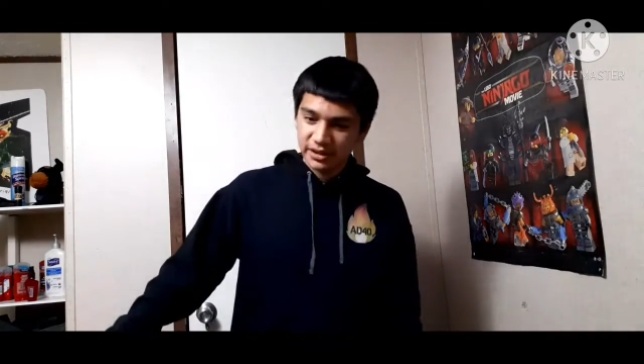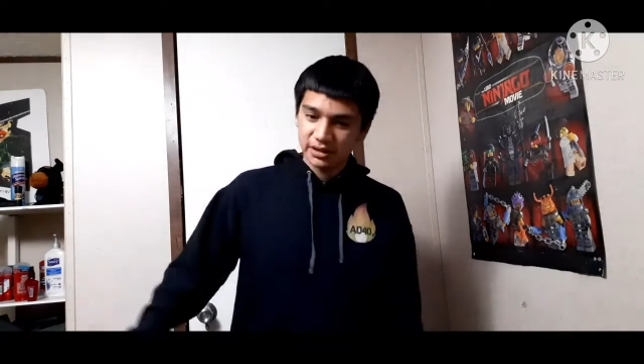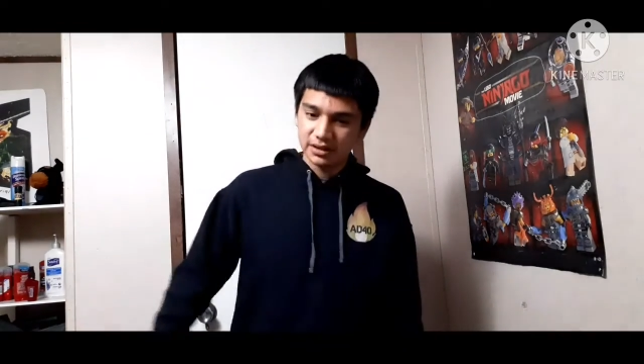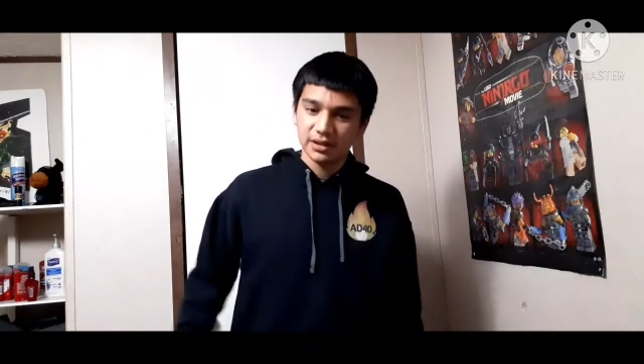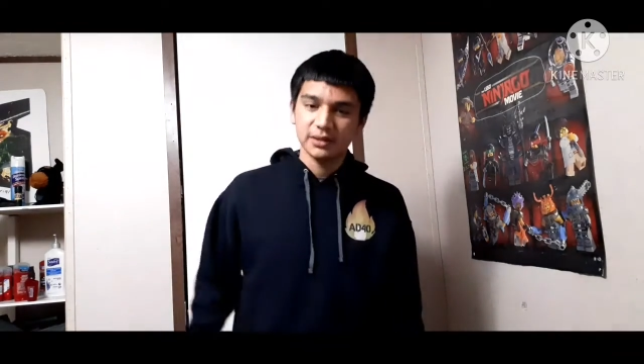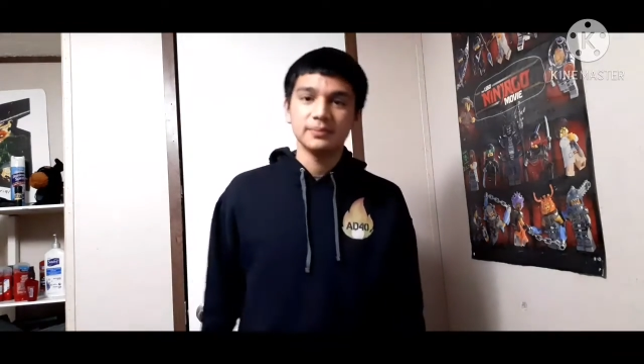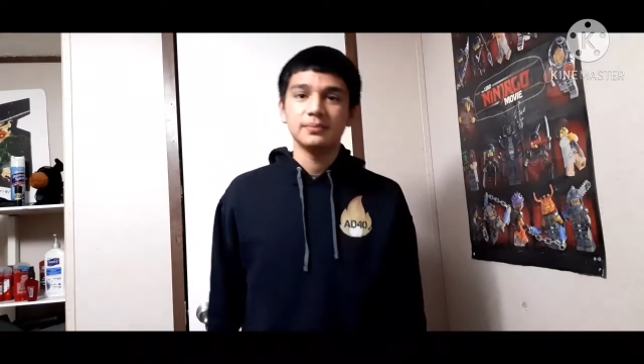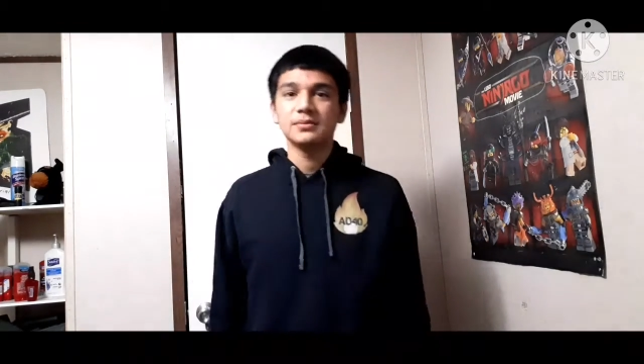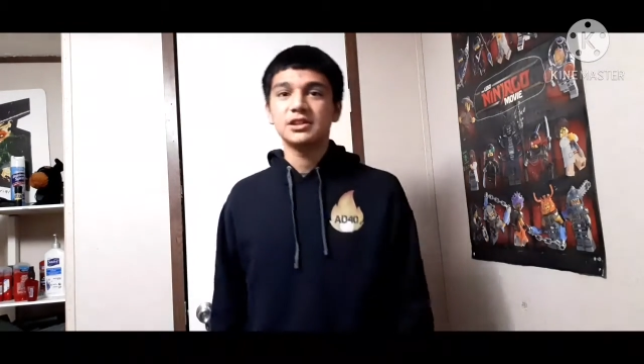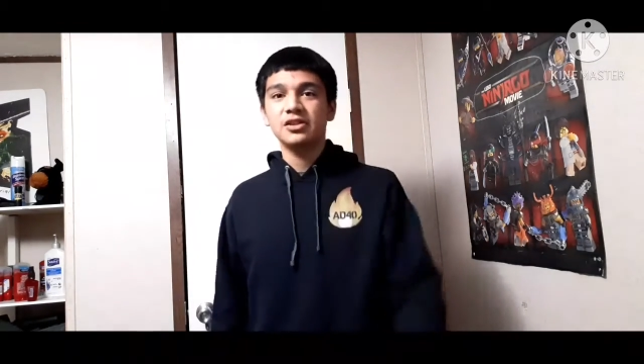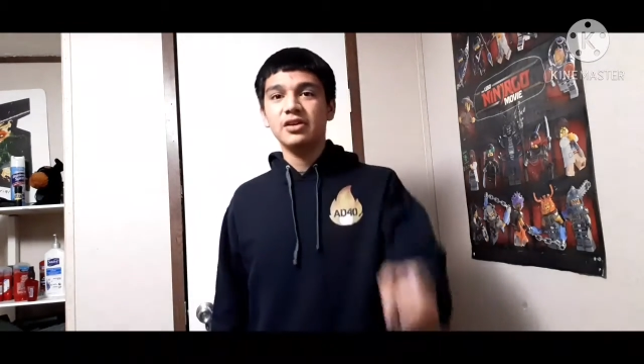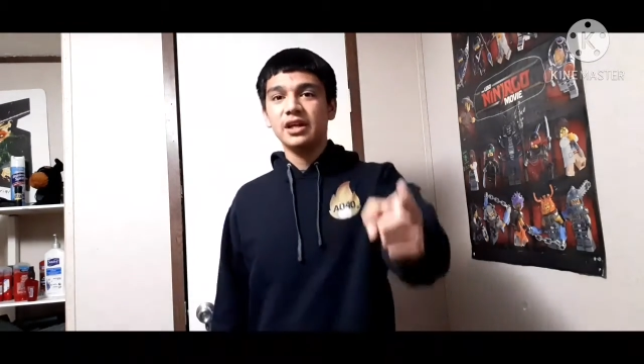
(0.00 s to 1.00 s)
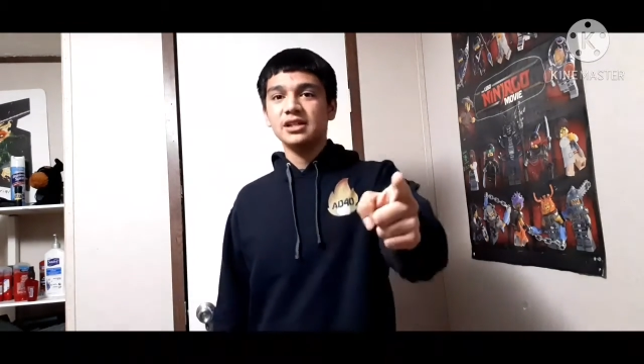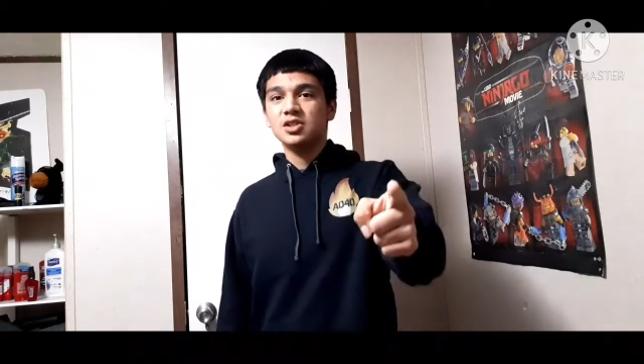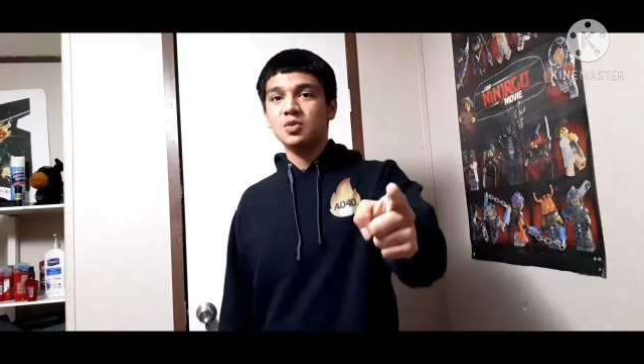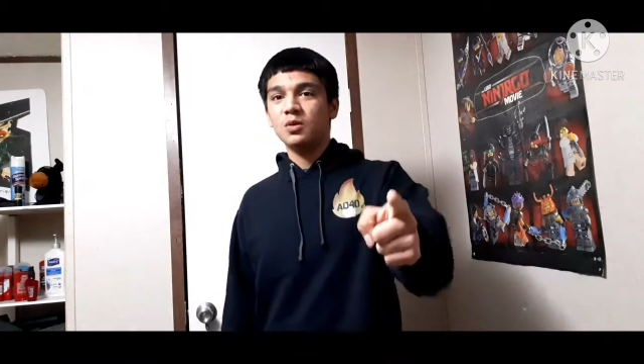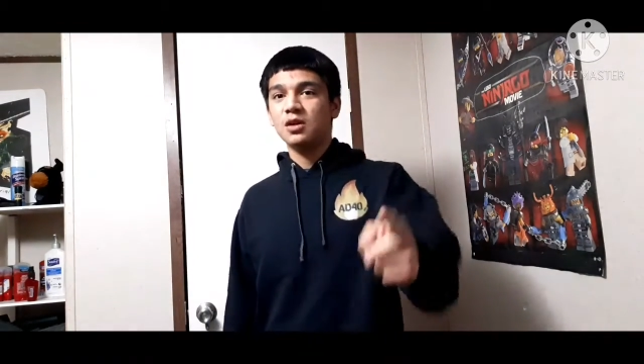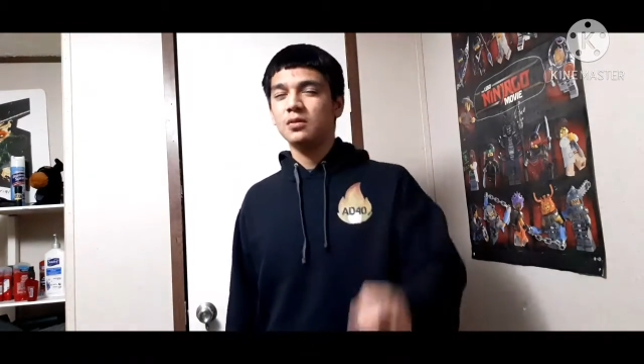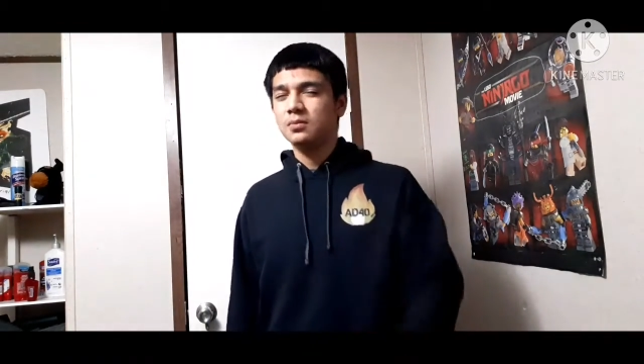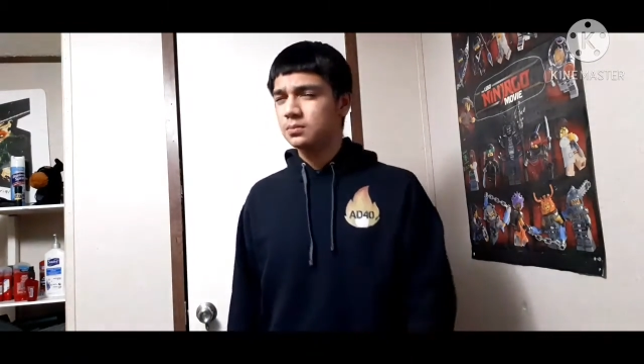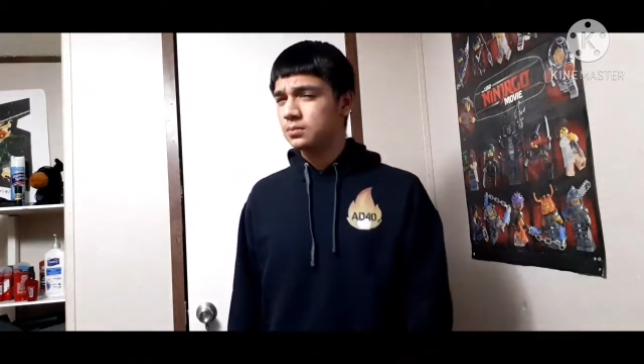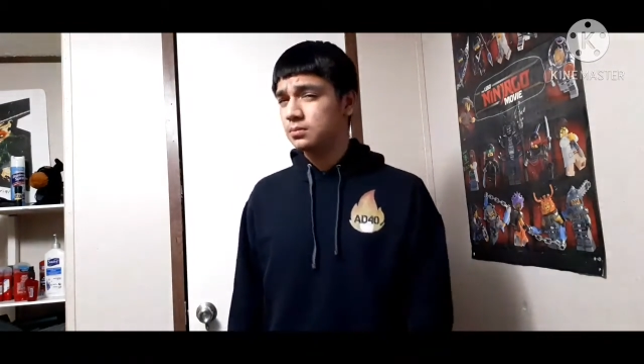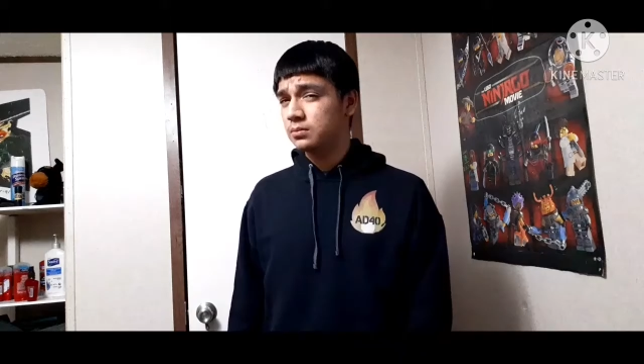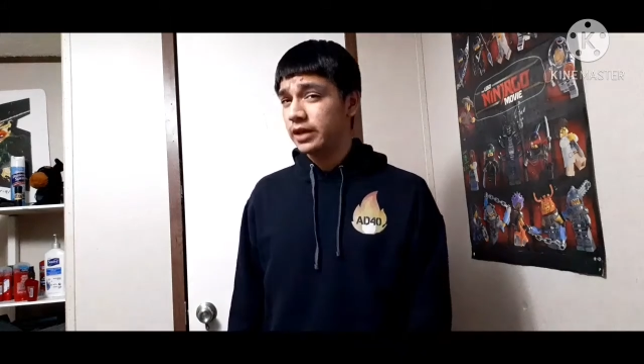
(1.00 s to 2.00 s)
And see you guys tomorrow.
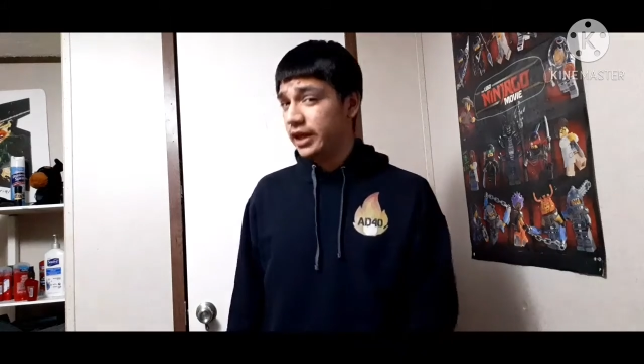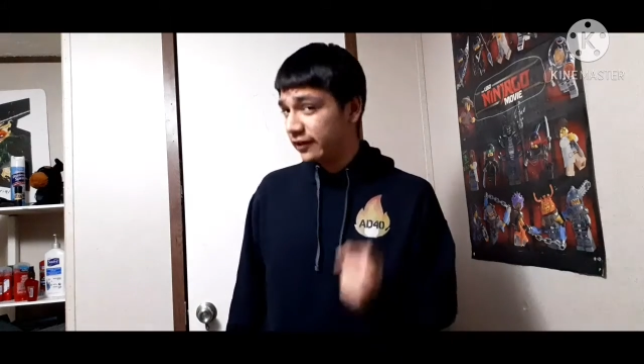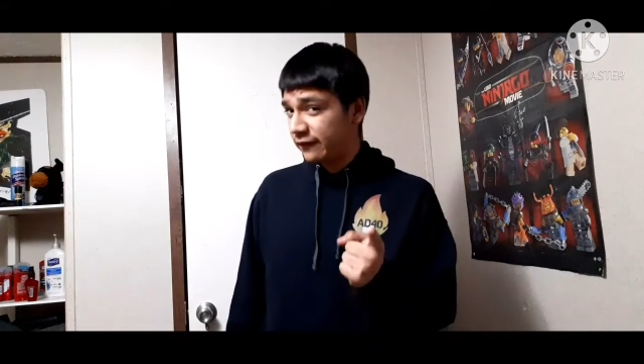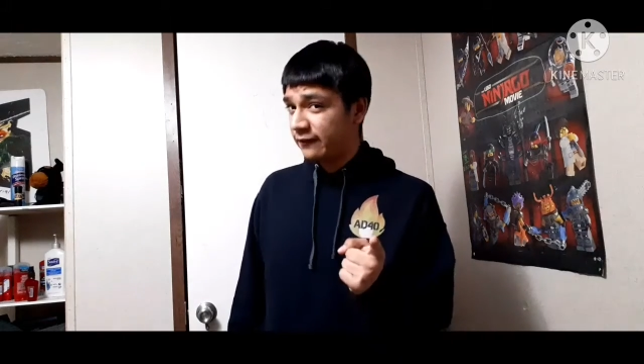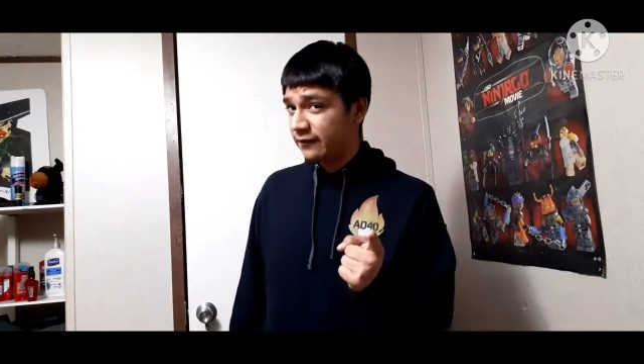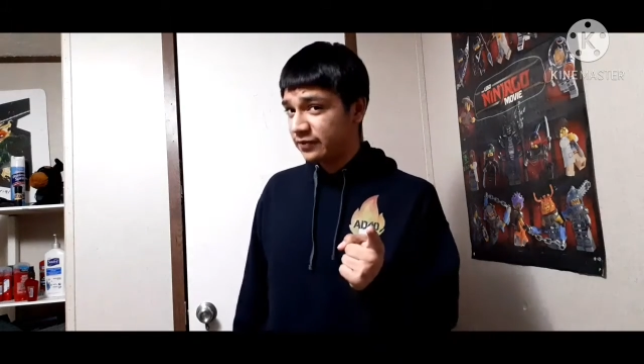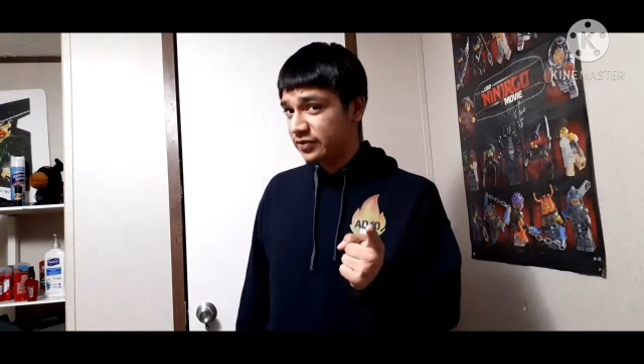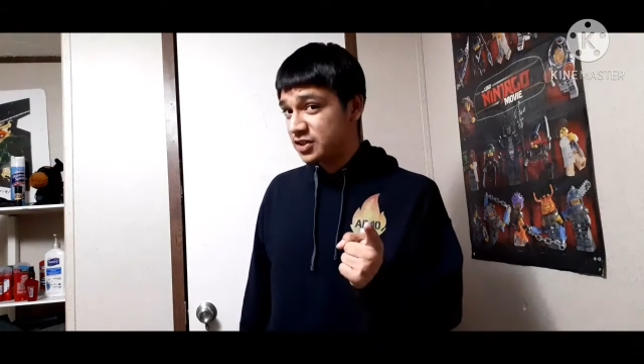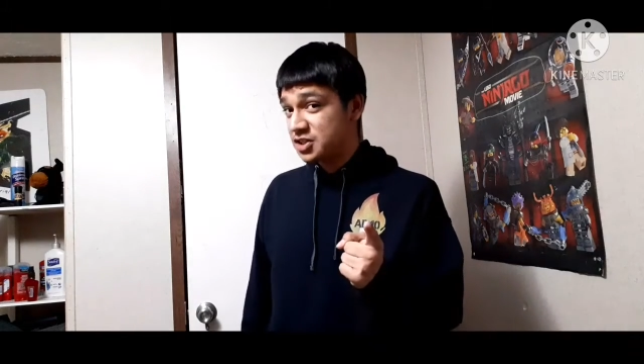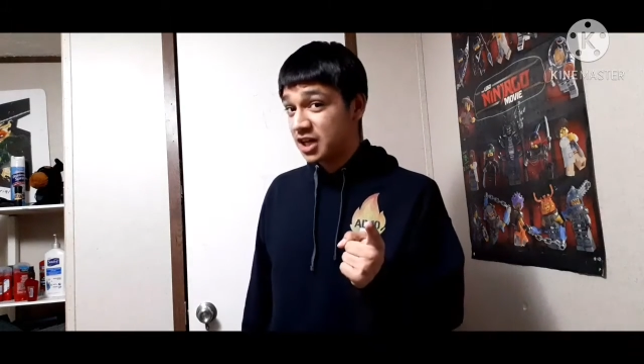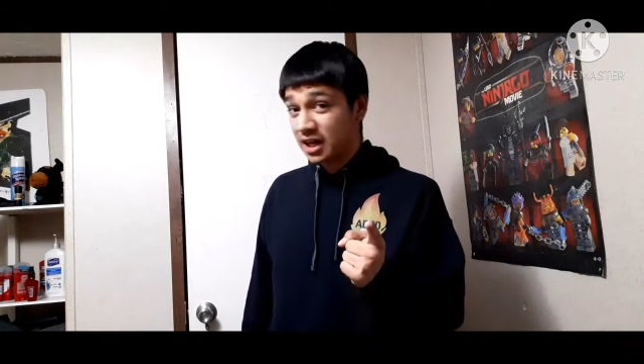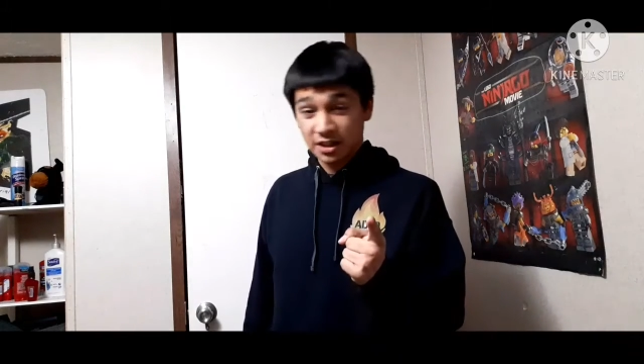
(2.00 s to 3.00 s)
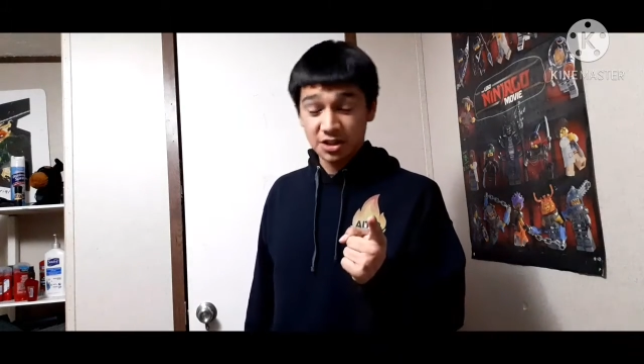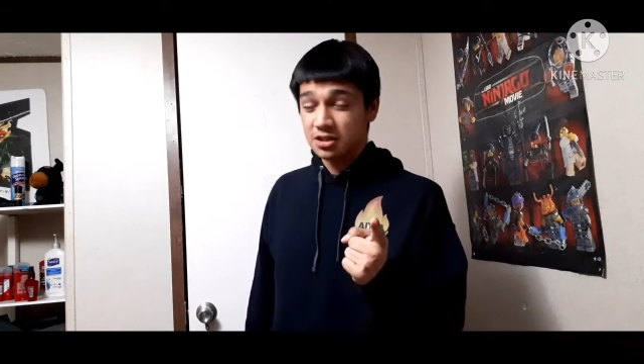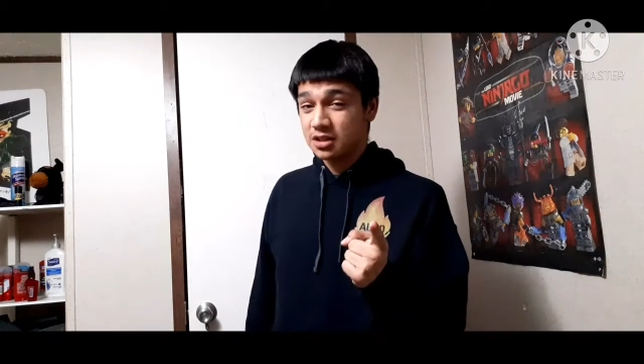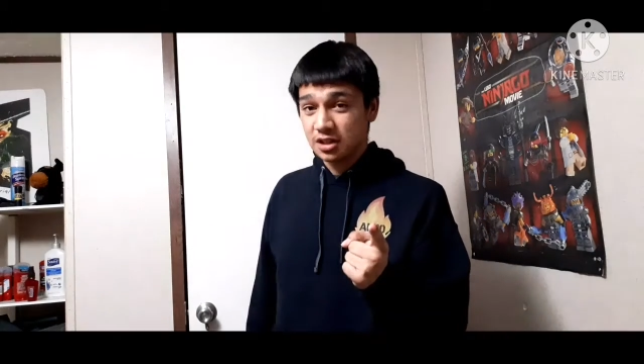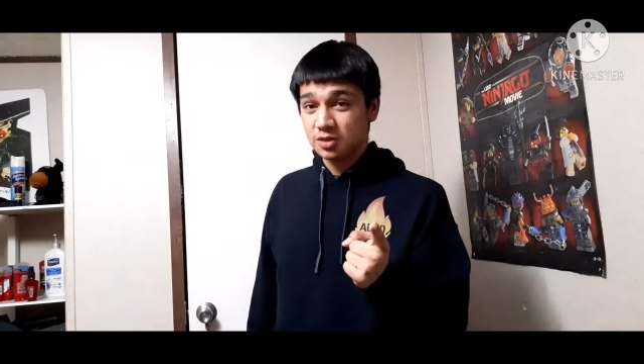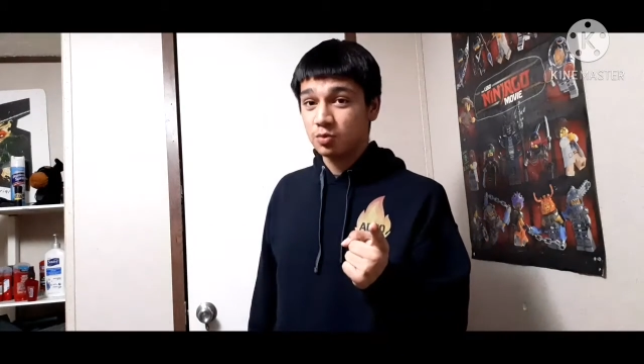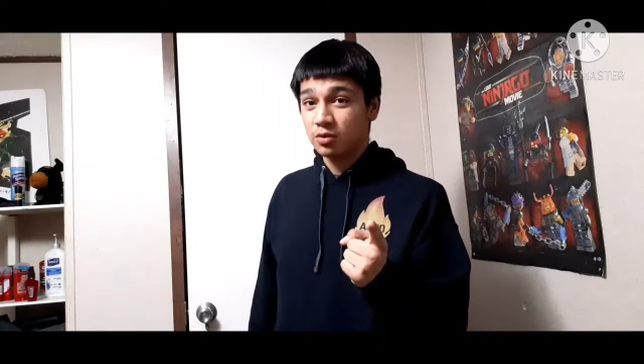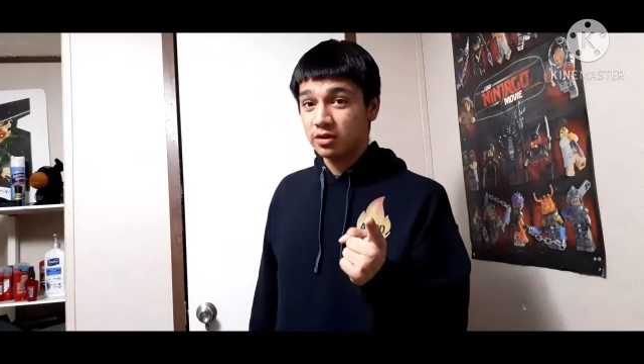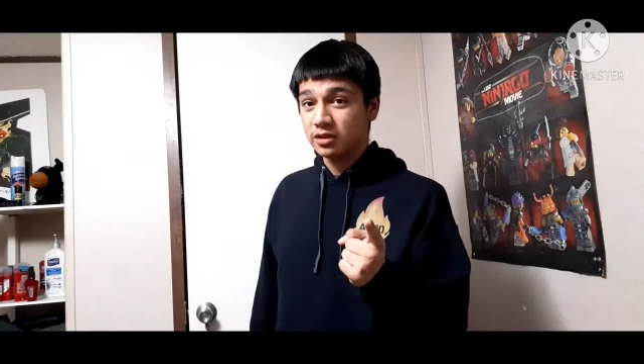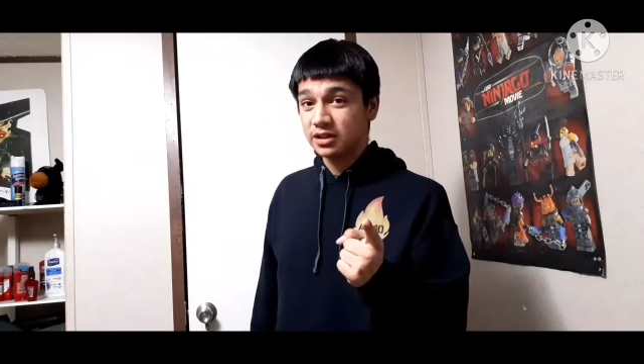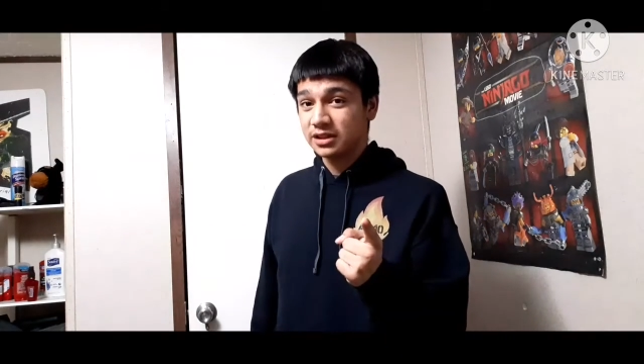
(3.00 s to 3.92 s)
If the challenge does work.